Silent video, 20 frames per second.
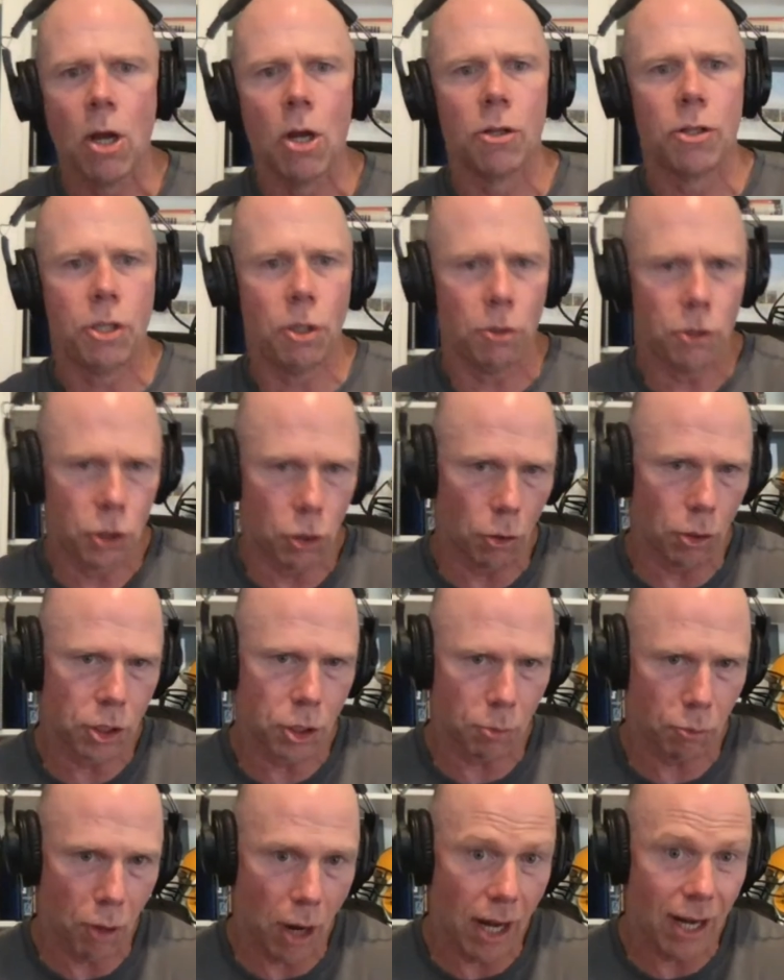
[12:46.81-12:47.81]
2 Georgia
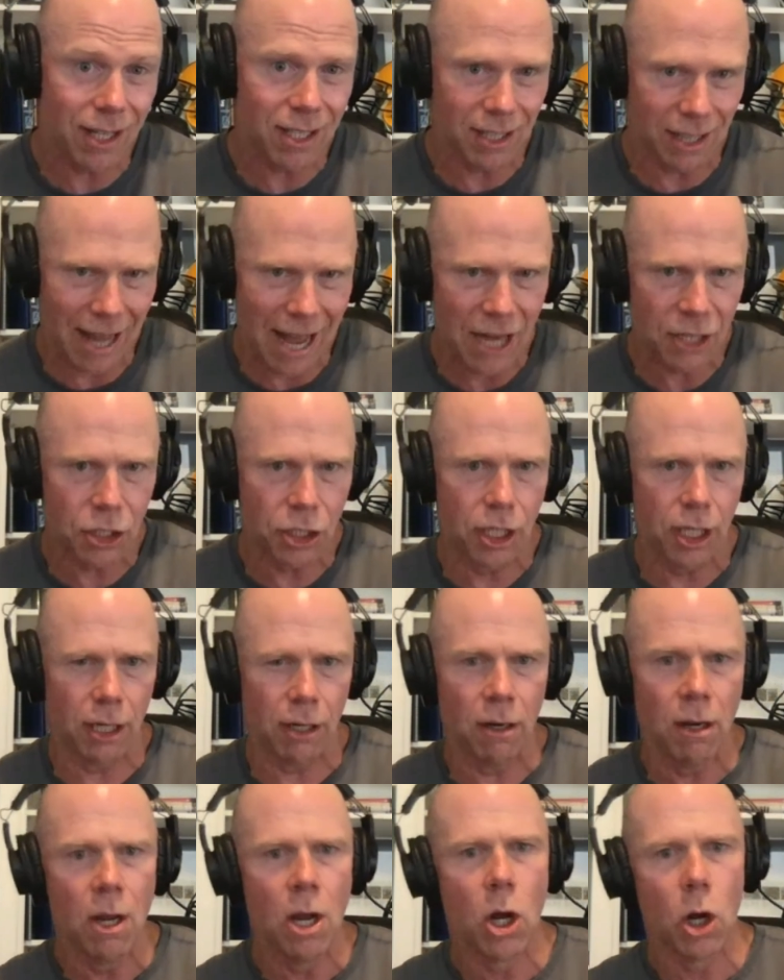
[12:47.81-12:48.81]
products last
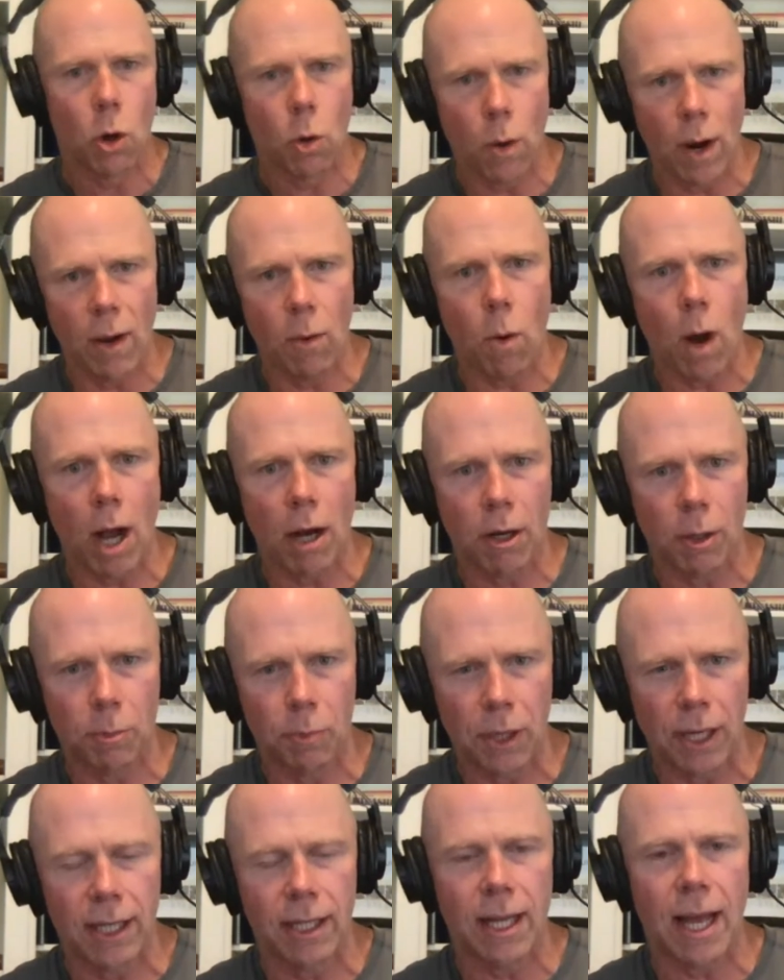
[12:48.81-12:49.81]
year. Quay Walker
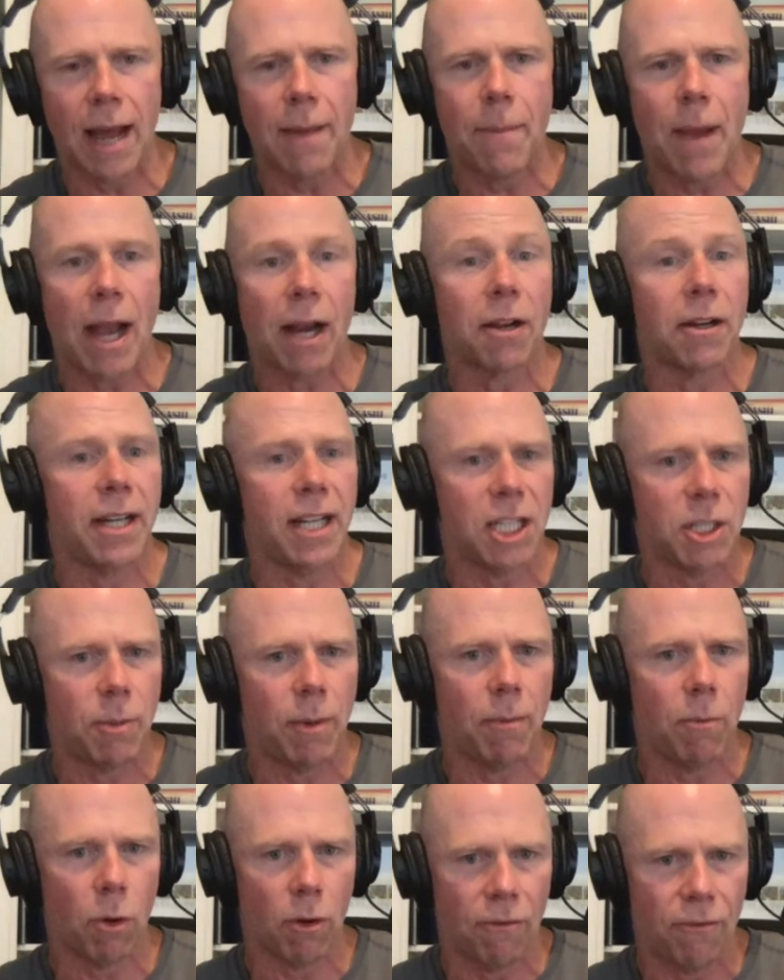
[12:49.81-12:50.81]
playing linebacker, needs to be
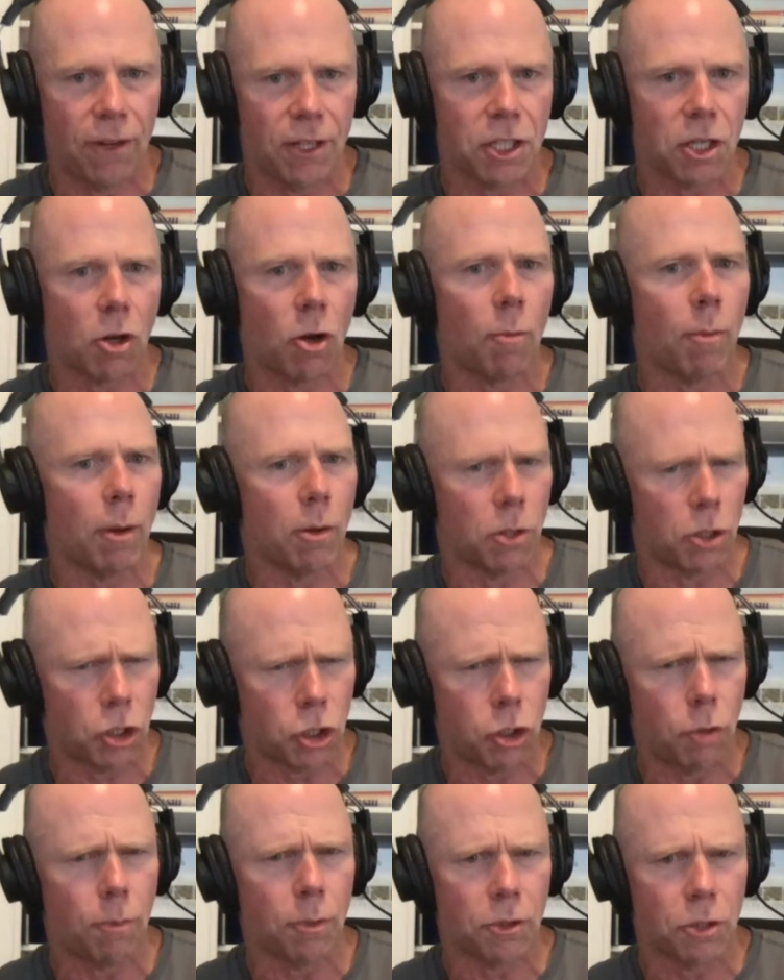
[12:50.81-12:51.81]
more physical, but a
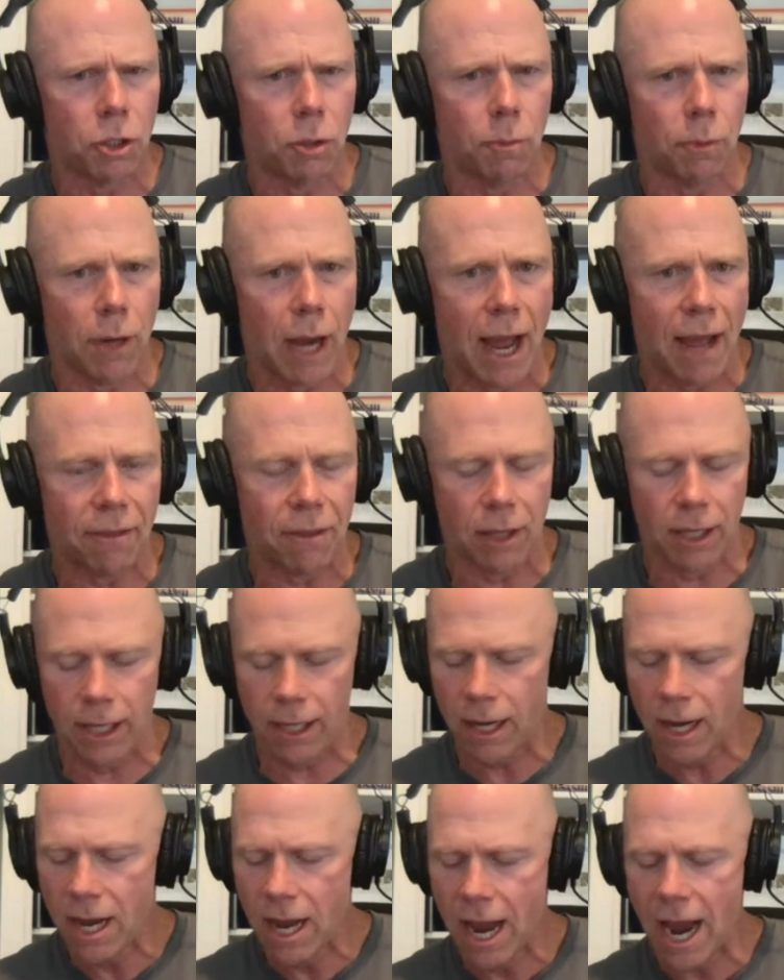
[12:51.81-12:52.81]
super athlete.
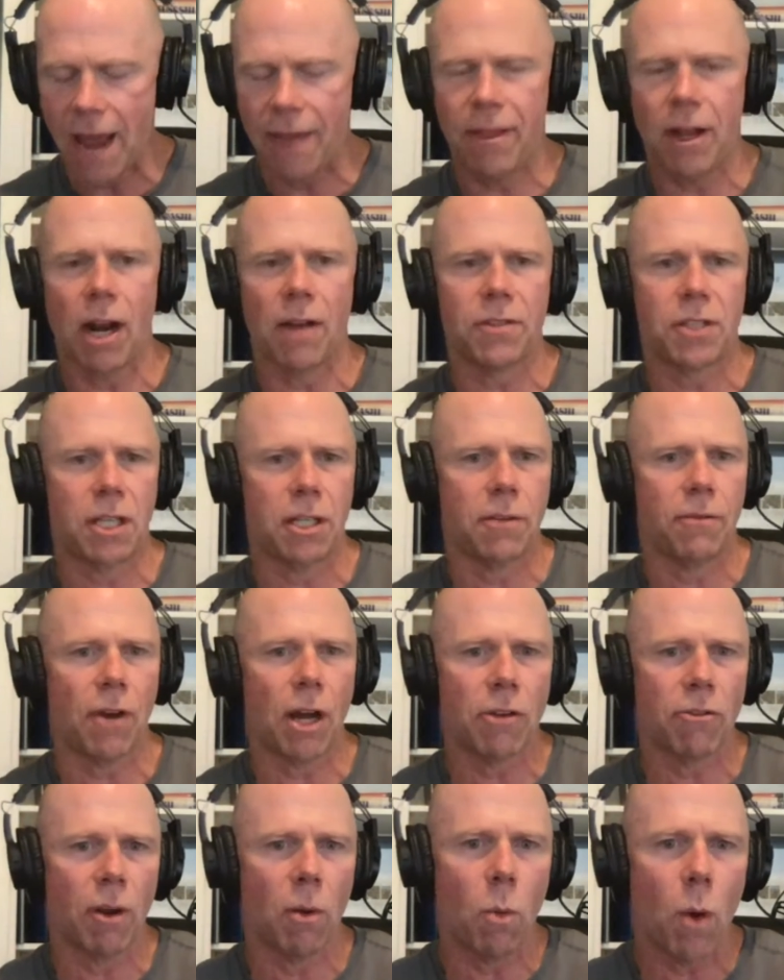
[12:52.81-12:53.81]
And then obviously
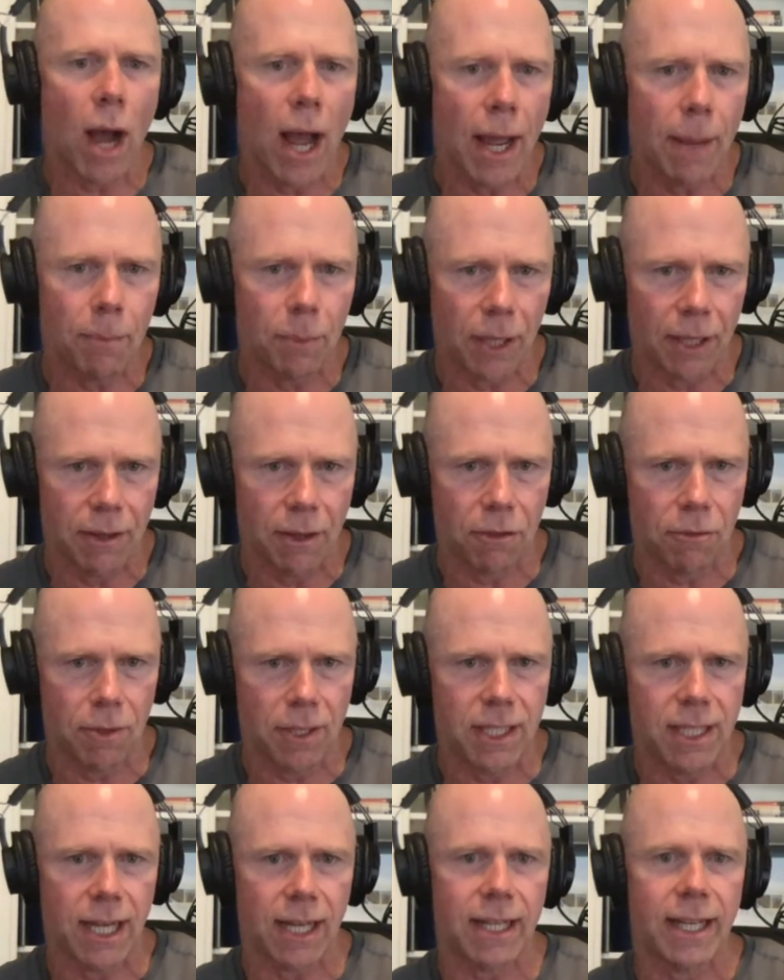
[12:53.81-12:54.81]
Devondre Wyatt playing the 3
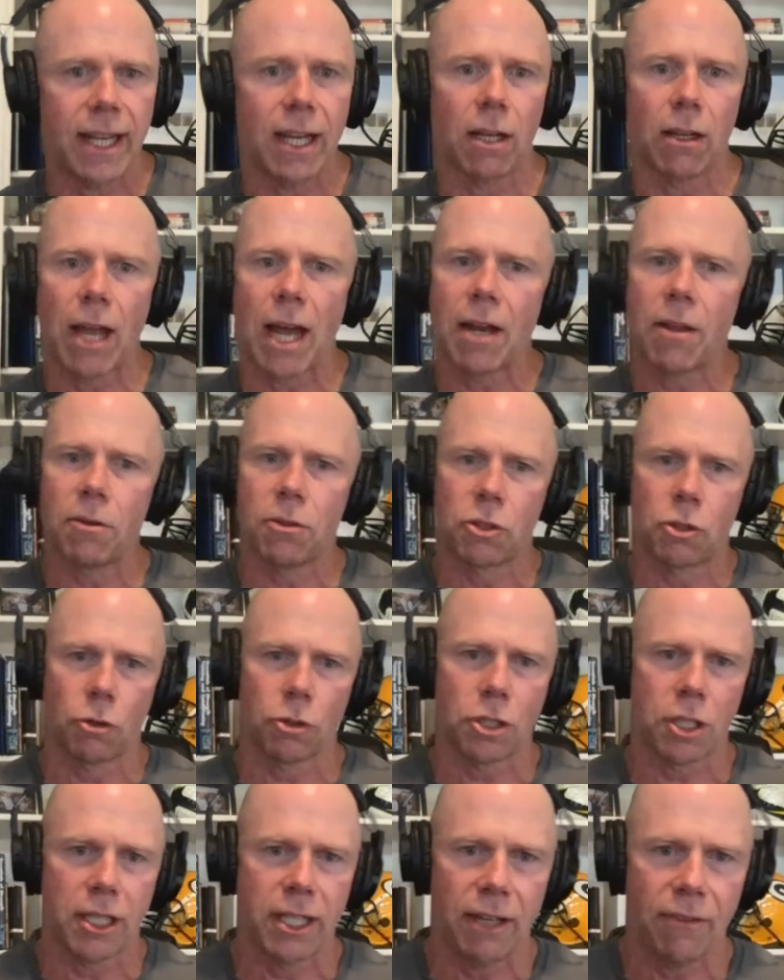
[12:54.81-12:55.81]
technique, a lot of those
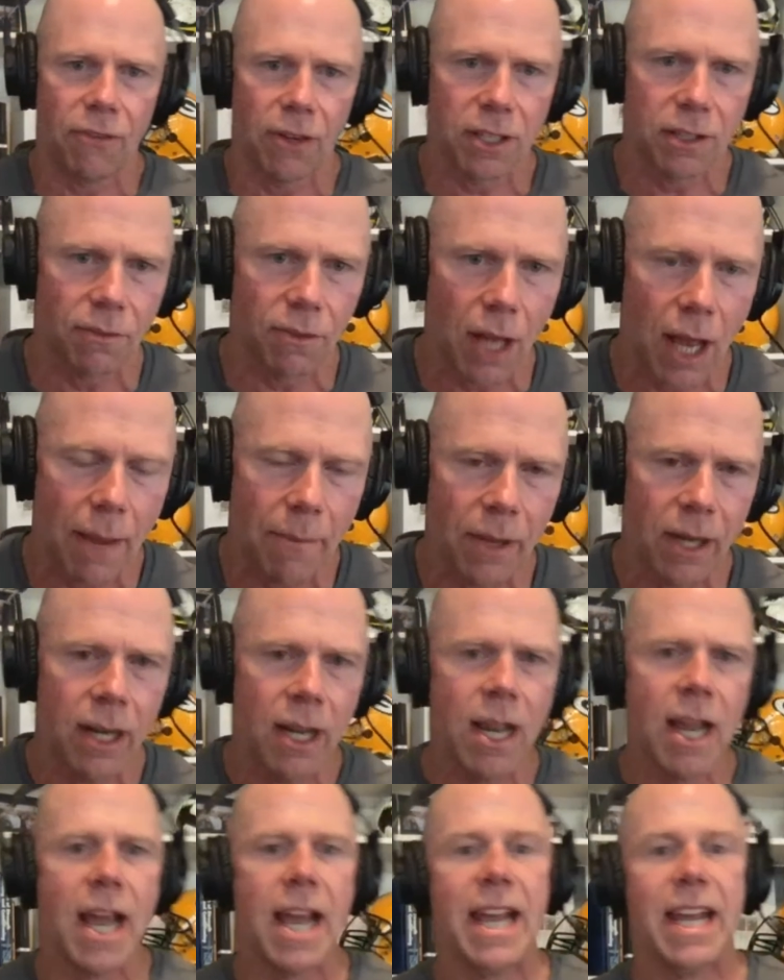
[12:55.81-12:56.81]
Georgia defensive linemen.
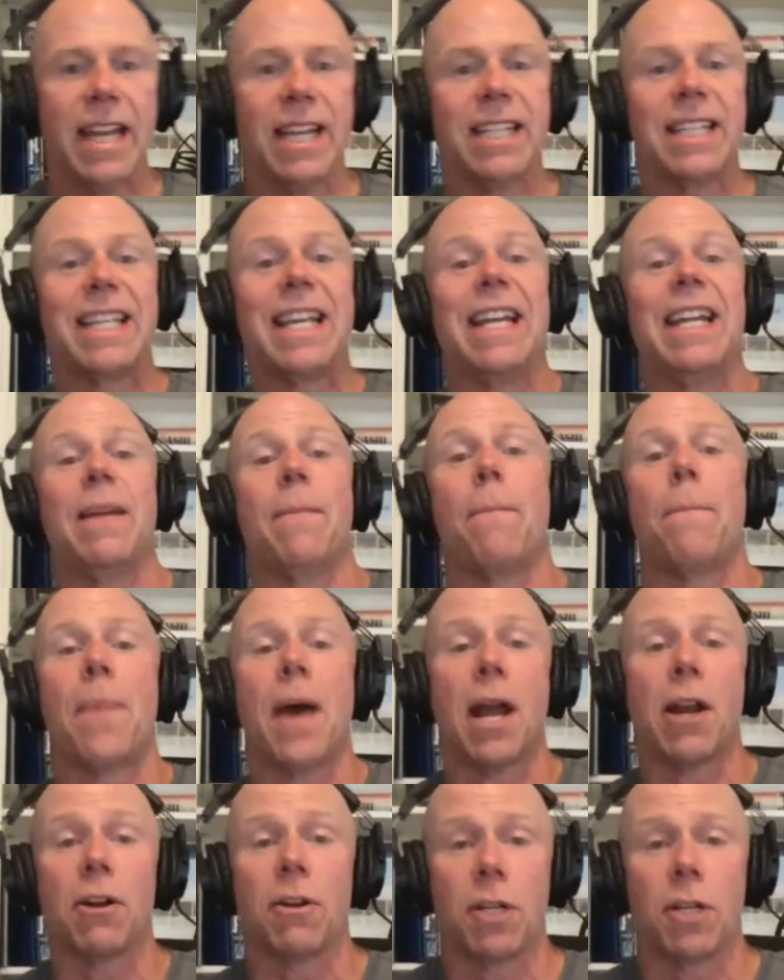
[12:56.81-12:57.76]
He's getting better.